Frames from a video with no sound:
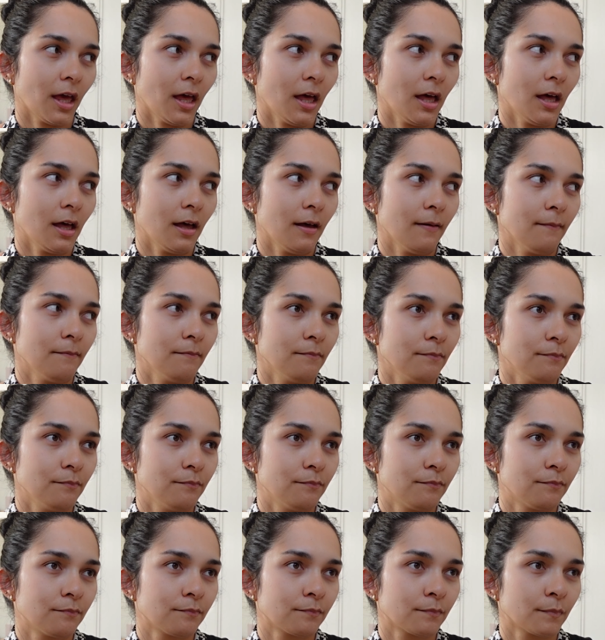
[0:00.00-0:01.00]

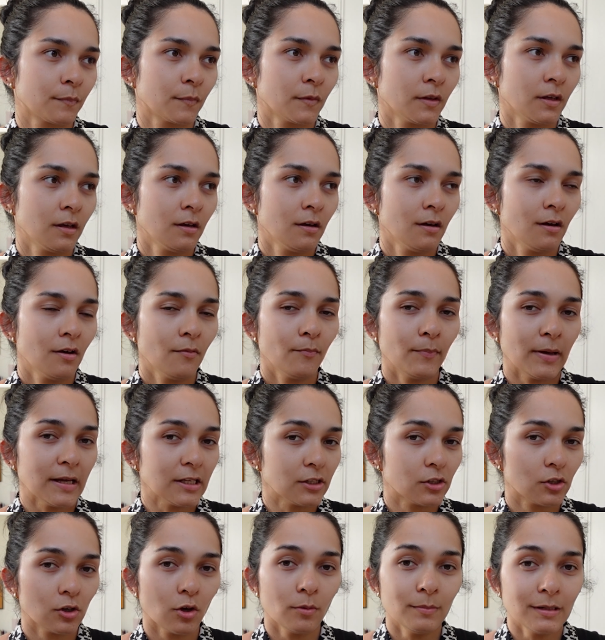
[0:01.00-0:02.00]
Um,
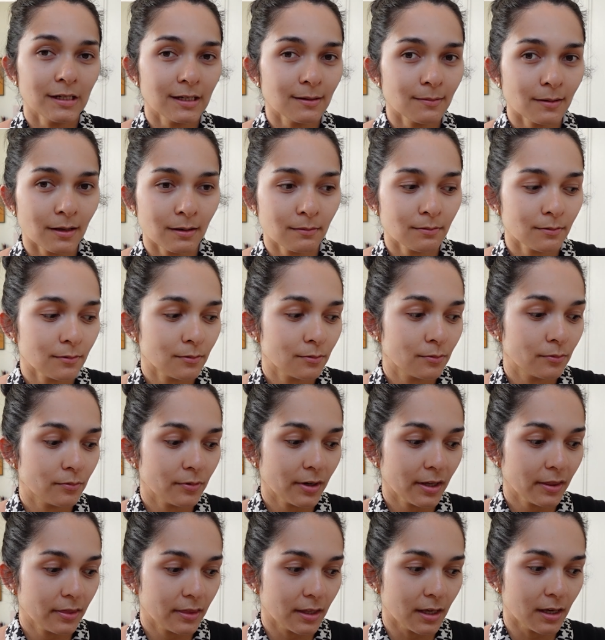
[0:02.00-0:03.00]
but so many people
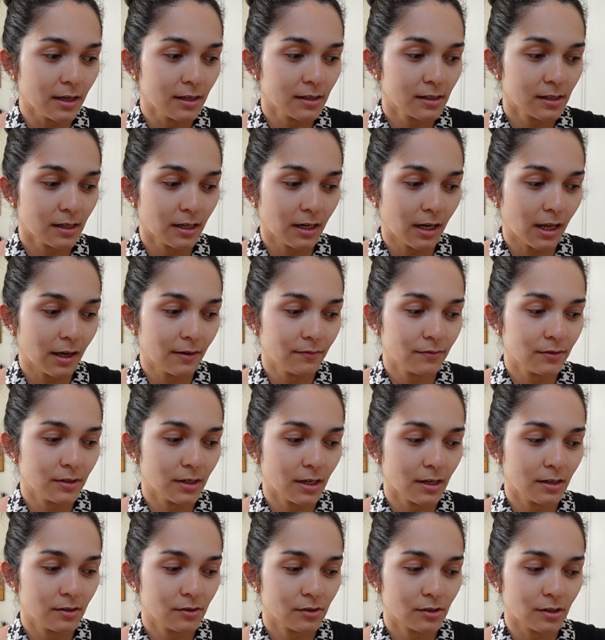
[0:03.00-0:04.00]
read this and loved
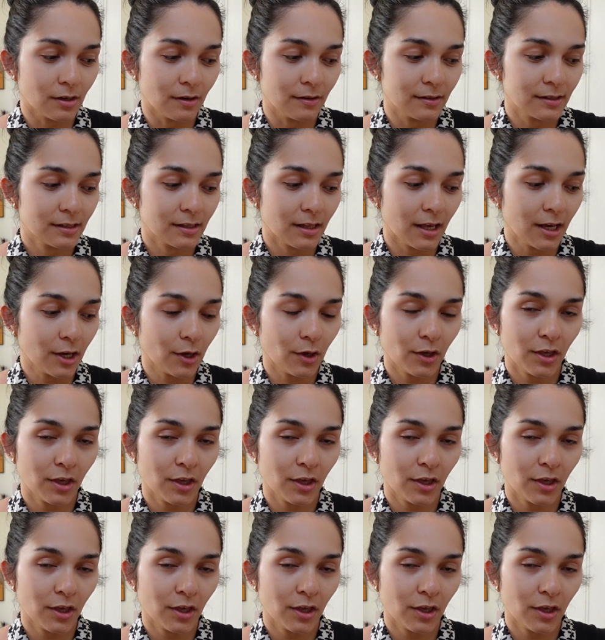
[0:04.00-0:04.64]
it so I was like